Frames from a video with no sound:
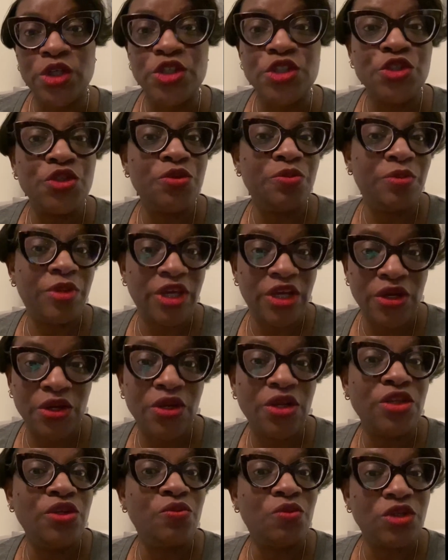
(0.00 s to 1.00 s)
or two pair,
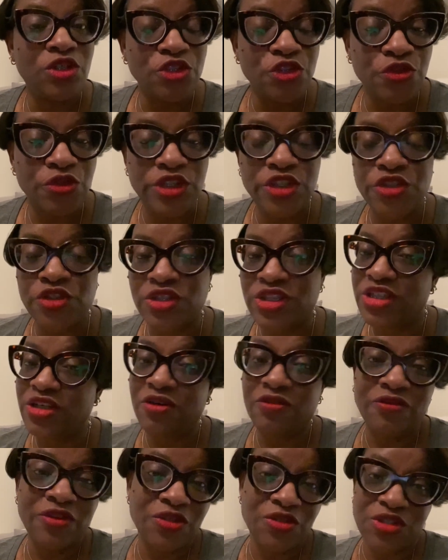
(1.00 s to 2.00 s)
and you want to treat
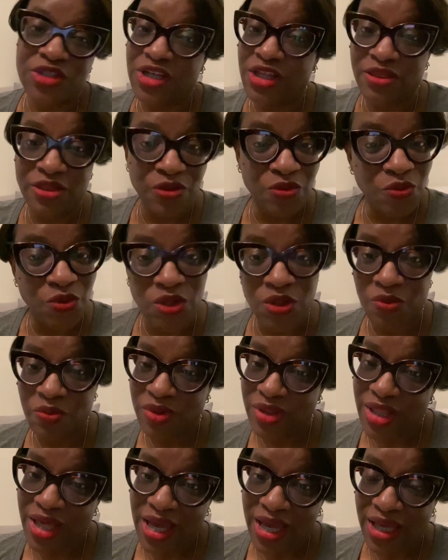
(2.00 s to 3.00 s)
yourself, there's nothing wrong with
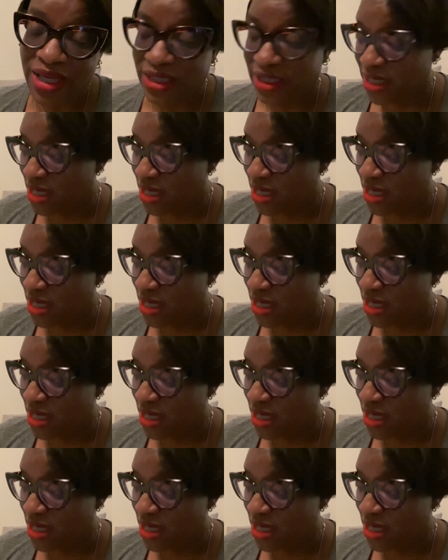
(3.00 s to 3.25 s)
that.